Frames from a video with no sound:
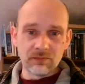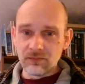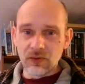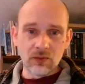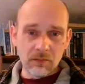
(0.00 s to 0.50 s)

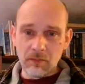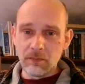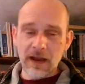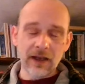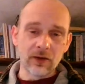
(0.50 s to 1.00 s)
you know,
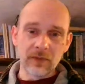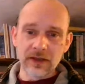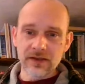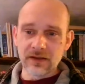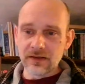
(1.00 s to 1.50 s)
banging up the
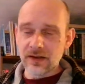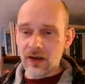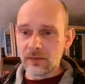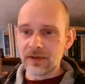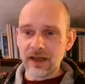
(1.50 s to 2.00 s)
listings,
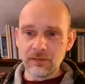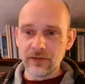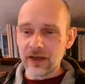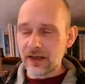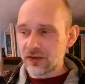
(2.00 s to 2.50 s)
updating my
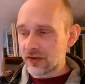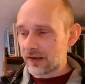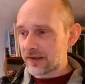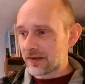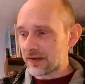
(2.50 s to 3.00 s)
variation
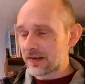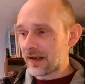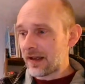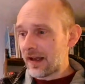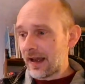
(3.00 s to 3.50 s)
listings,
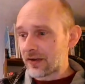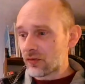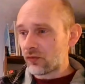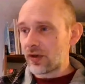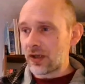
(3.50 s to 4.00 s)
that's
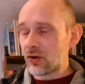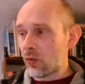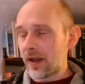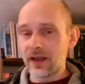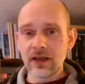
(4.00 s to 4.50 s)
a really
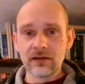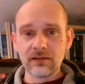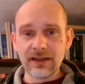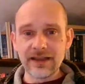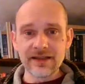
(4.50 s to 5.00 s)
quick,
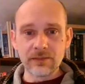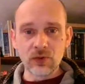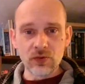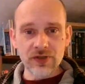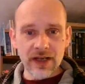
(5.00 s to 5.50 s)
easy
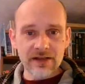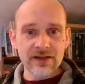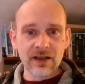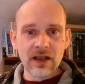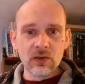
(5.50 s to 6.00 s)

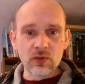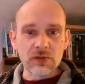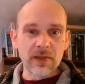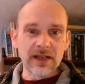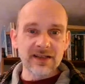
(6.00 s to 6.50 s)
process,
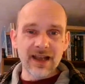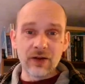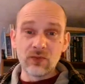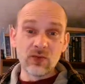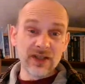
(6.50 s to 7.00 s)
which makes a
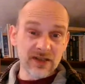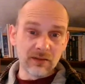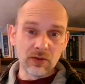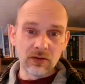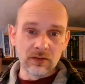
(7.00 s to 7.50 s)

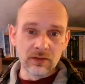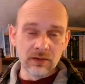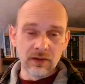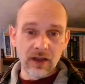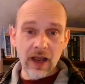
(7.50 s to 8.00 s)
reasonable
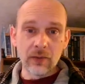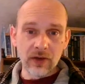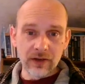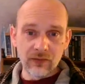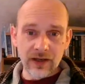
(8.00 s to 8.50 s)

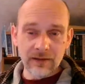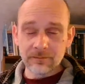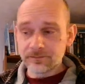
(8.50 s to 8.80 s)
hourly rate.